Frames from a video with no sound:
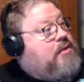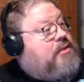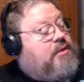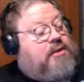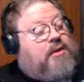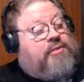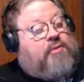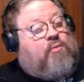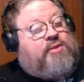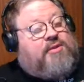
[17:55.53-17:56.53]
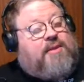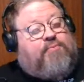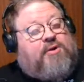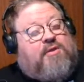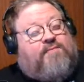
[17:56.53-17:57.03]
one that they
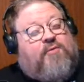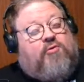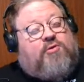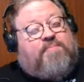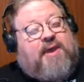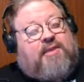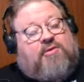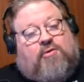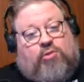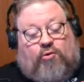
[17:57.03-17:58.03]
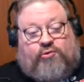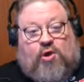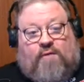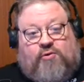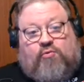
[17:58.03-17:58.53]
printed a few years back to close
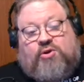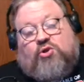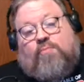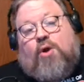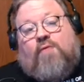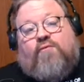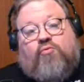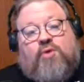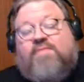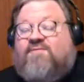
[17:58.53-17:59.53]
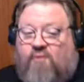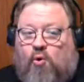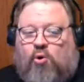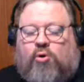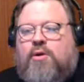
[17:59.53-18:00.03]
off the original Marvel run,
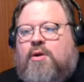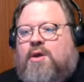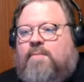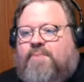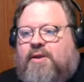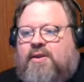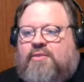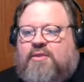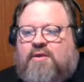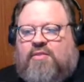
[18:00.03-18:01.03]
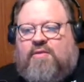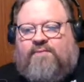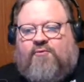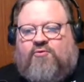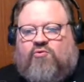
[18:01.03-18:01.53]
4. But in the
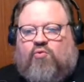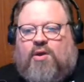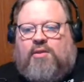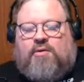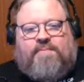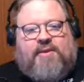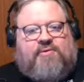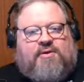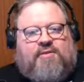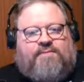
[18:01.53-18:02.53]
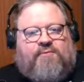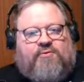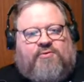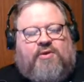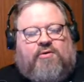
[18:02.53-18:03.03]
first run, basically the
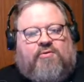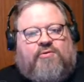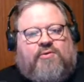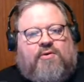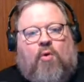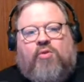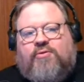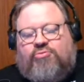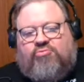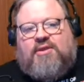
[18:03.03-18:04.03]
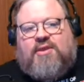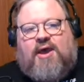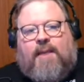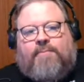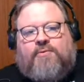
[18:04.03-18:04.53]
first years, only 3
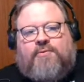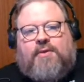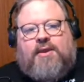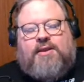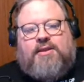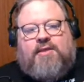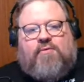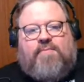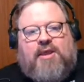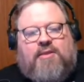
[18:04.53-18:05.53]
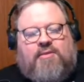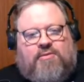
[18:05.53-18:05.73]
times, and he never made